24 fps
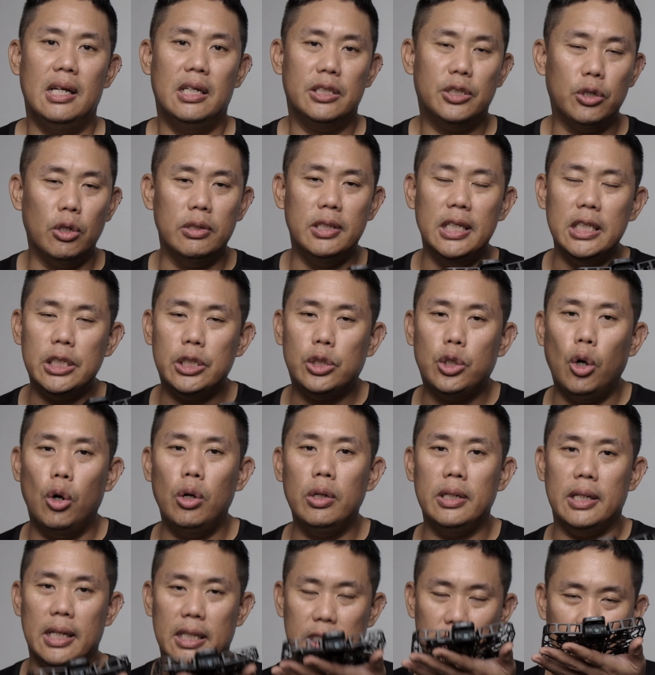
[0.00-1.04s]
So this
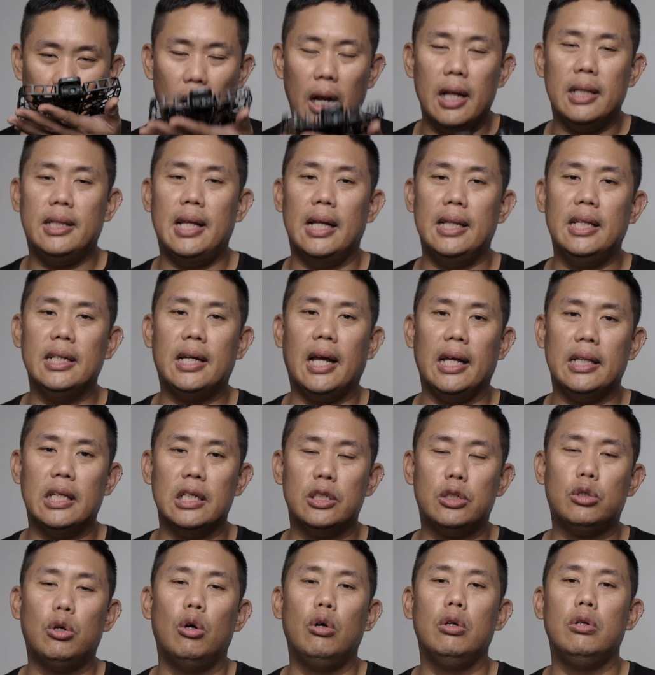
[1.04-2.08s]
drone is not a
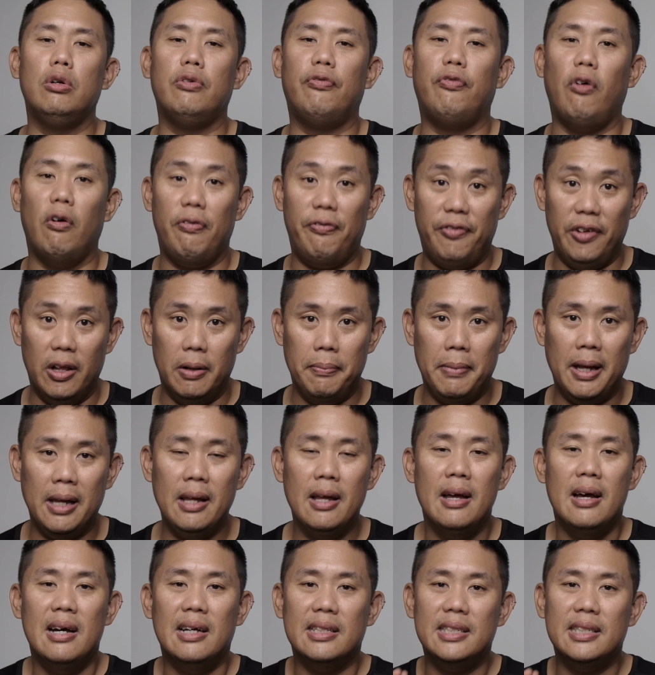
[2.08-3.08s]
dedicated drone for filming.